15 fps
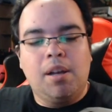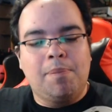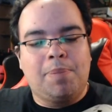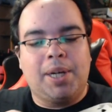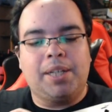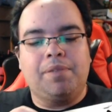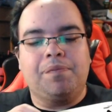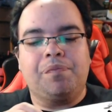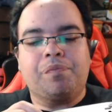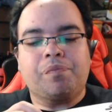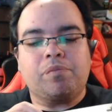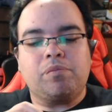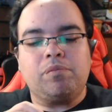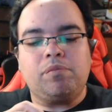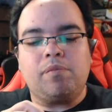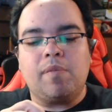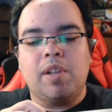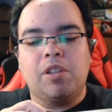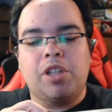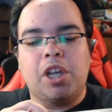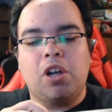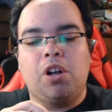But
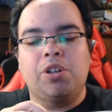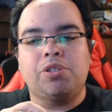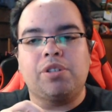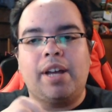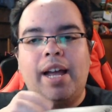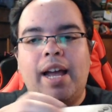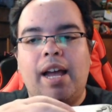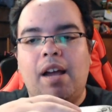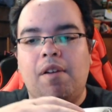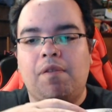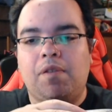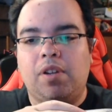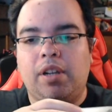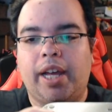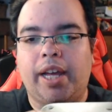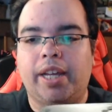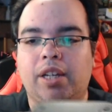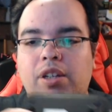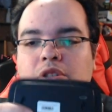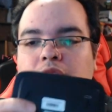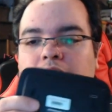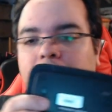they also have like
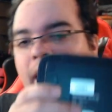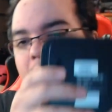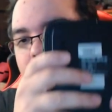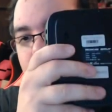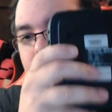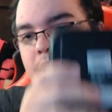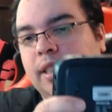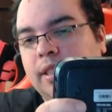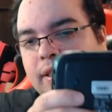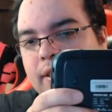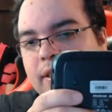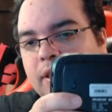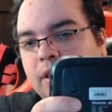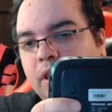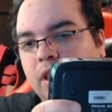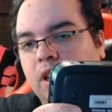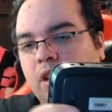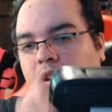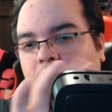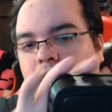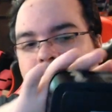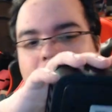you could hang this
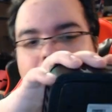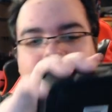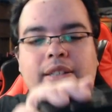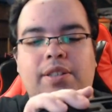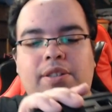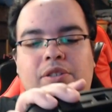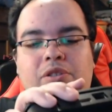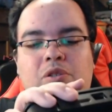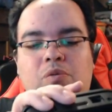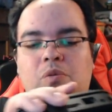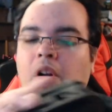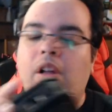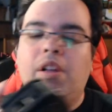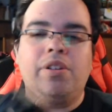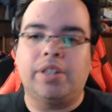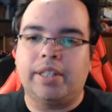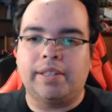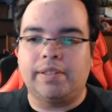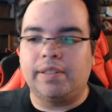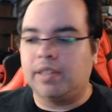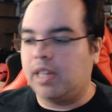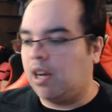or lock this on your wall, and you're
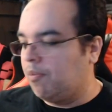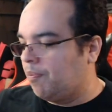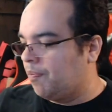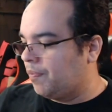good to go.